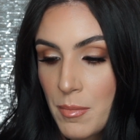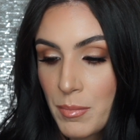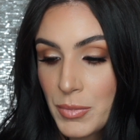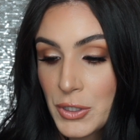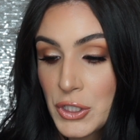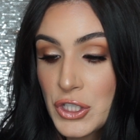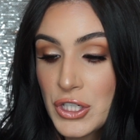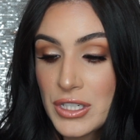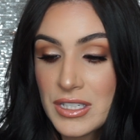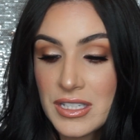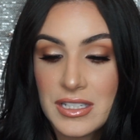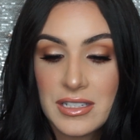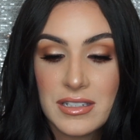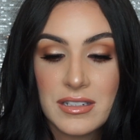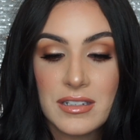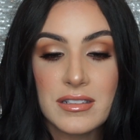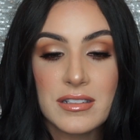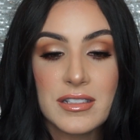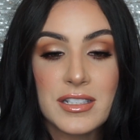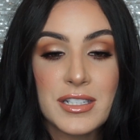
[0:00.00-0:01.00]
but
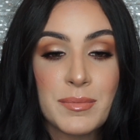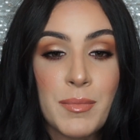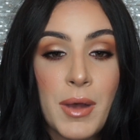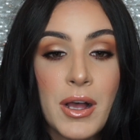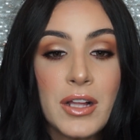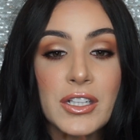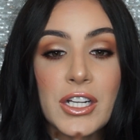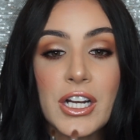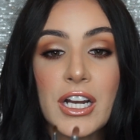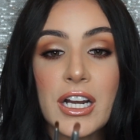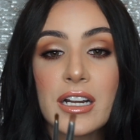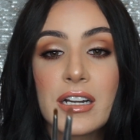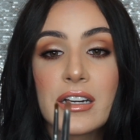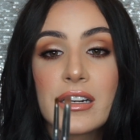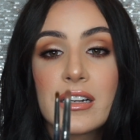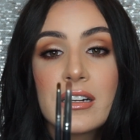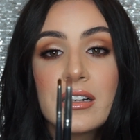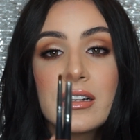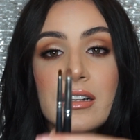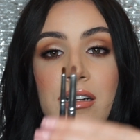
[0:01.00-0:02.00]
just smaller.
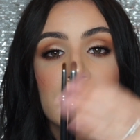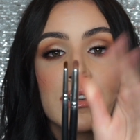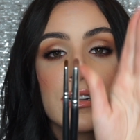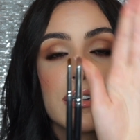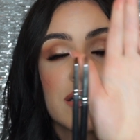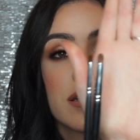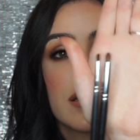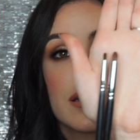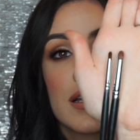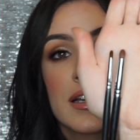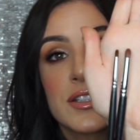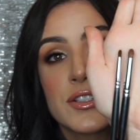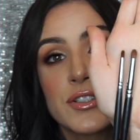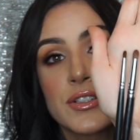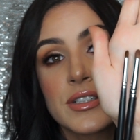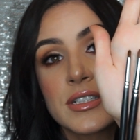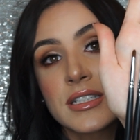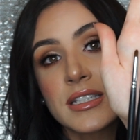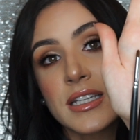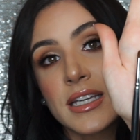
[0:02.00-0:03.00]
As
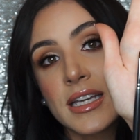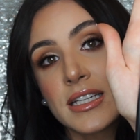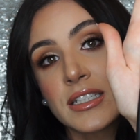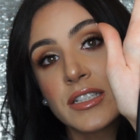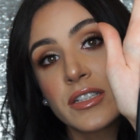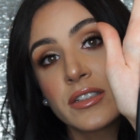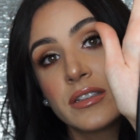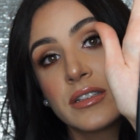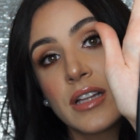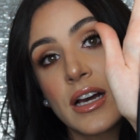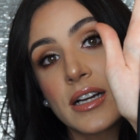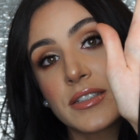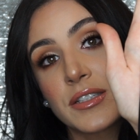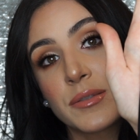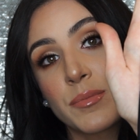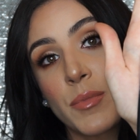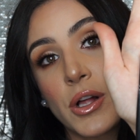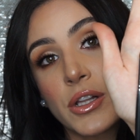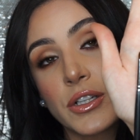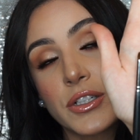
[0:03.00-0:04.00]
you can see, it's a lot
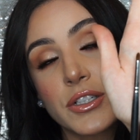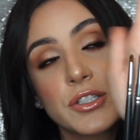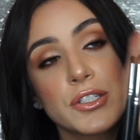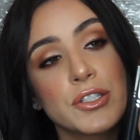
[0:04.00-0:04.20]
smaller.